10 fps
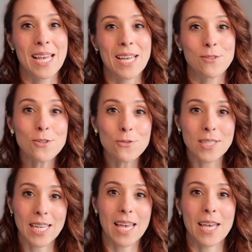
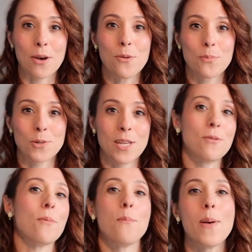Sun-dried cacao
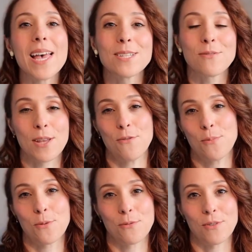presents the best flavor
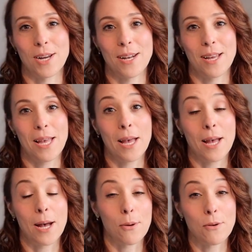profile.
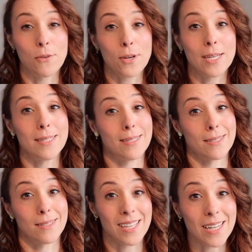However, it is
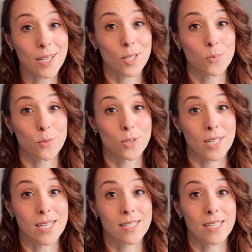a delicate
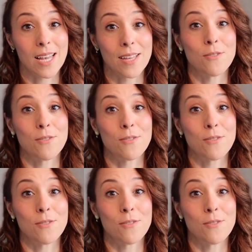process as